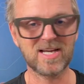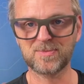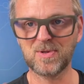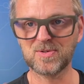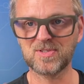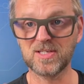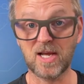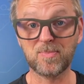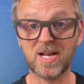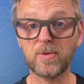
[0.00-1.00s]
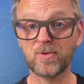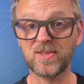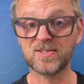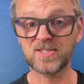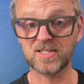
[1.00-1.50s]
expose the and play with
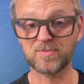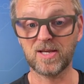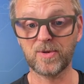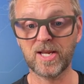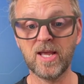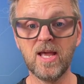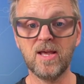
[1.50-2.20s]
these things, by the way.